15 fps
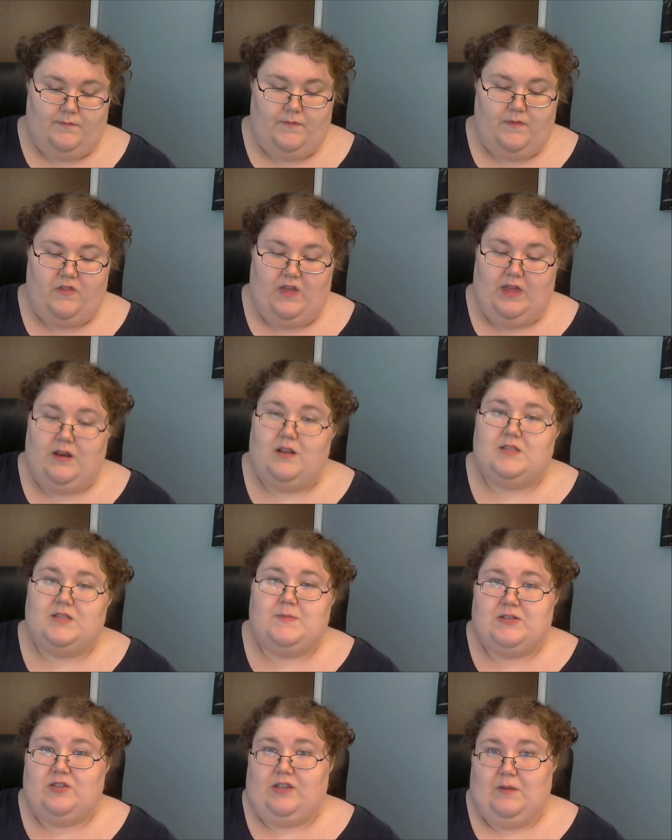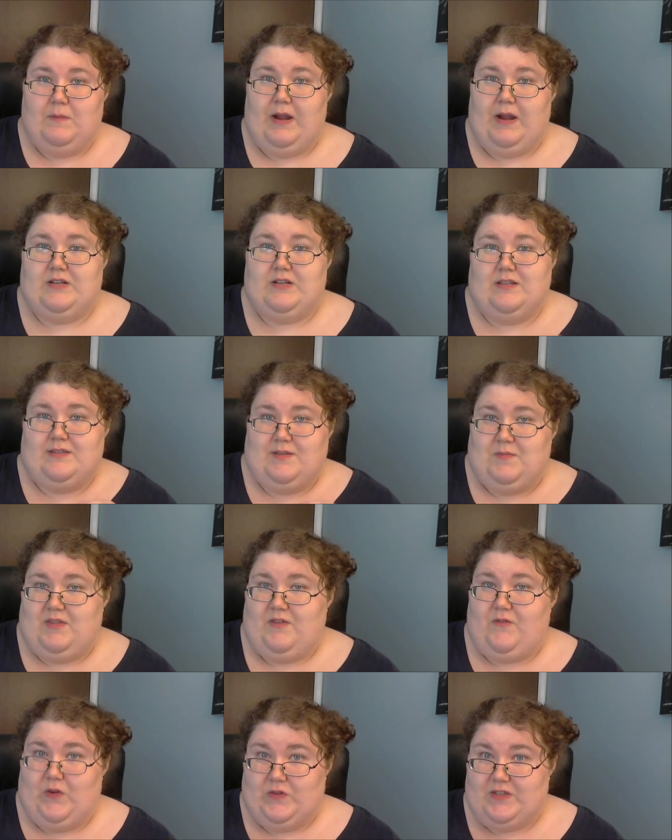thin, especially compared to some of the
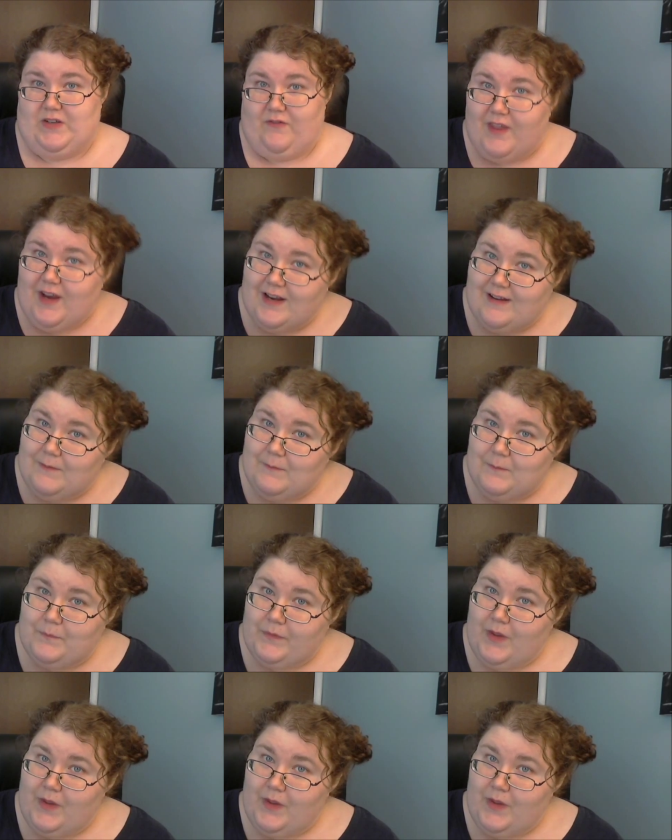first stuff that I did,